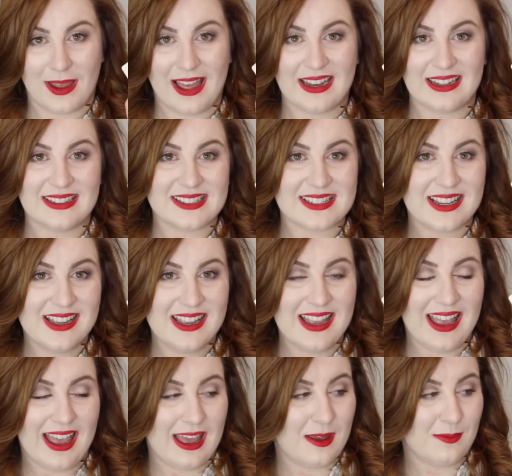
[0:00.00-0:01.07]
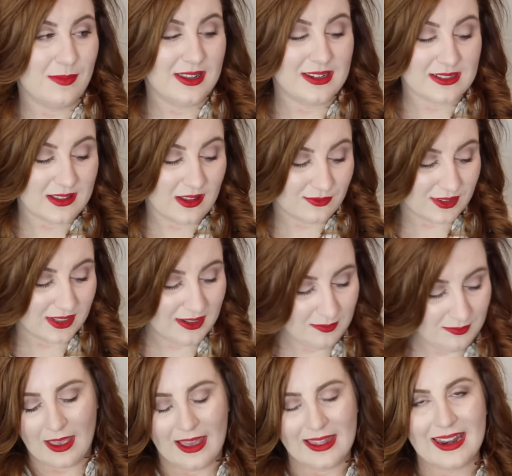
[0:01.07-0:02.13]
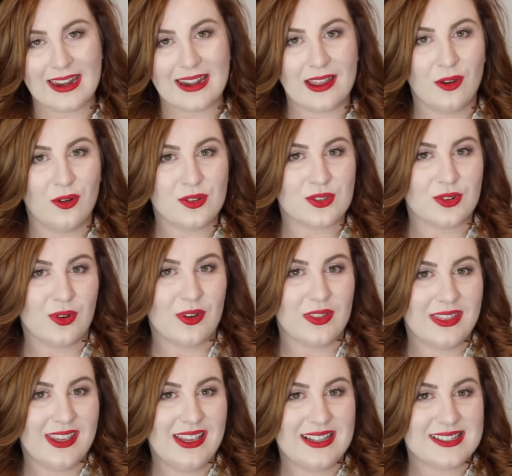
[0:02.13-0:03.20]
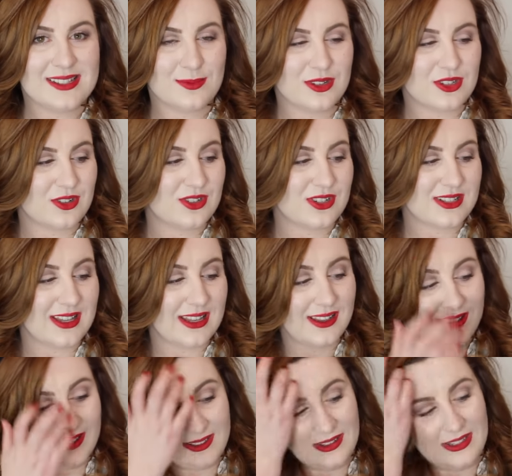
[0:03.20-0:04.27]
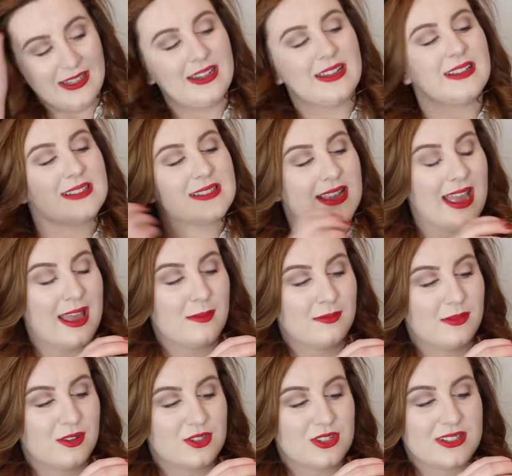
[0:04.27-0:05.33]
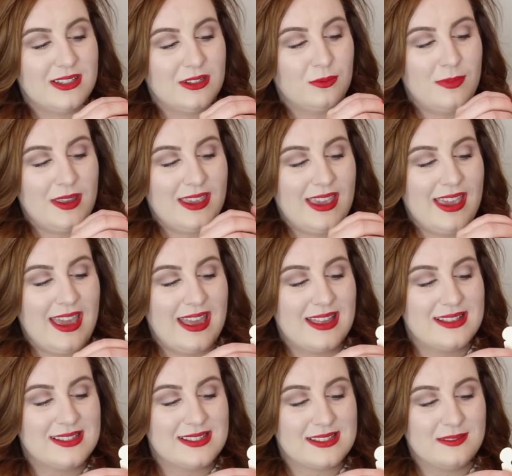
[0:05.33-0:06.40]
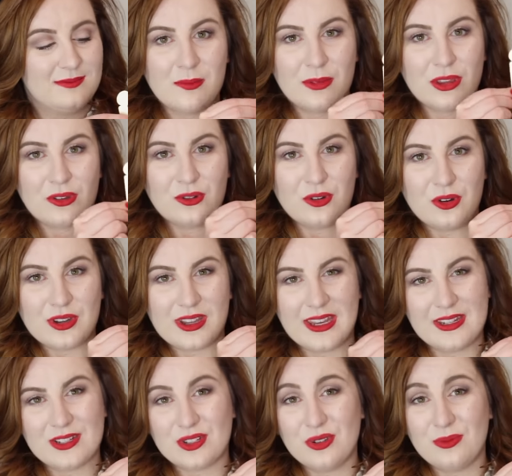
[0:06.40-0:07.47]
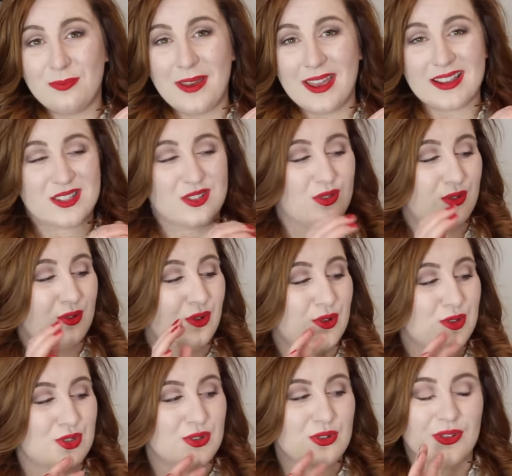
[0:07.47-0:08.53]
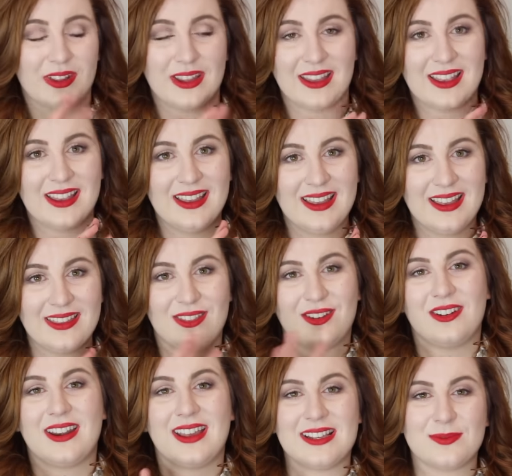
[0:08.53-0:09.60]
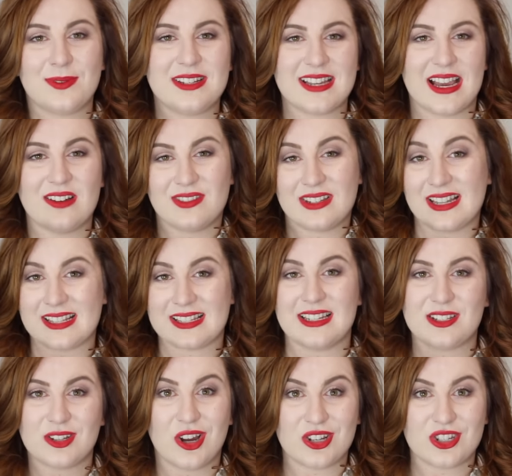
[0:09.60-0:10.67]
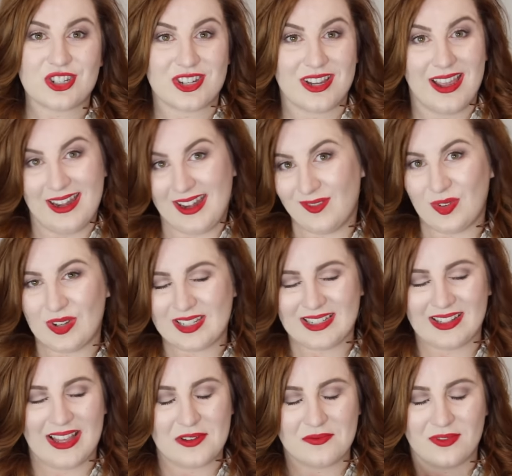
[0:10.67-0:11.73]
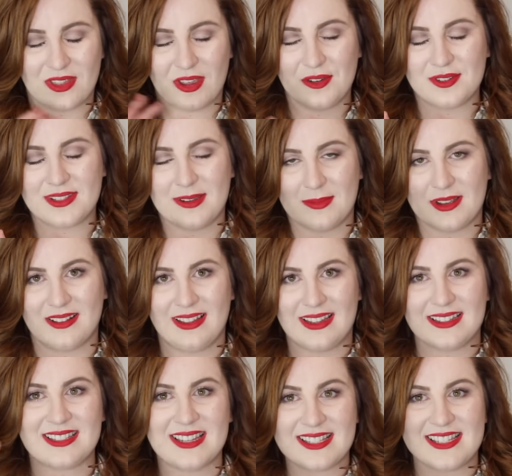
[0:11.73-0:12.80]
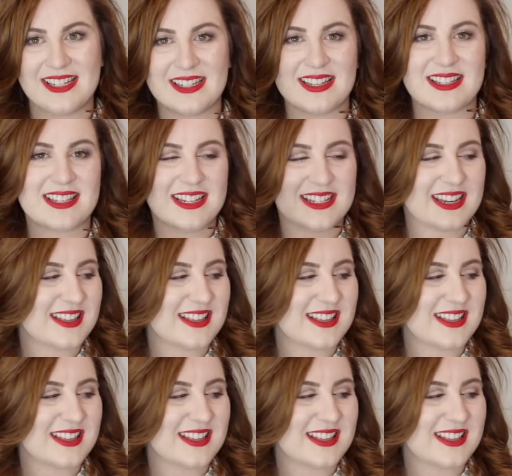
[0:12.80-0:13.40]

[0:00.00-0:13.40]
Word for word: band. Um, and it's lovely. And then I also got these, which are just like little earrings, and um, they're just little Mickey heads, but they're not kind of too big, so they're not too like, they're a nice way to have a Disney touch in everyday life without seeming like Disney, Disney,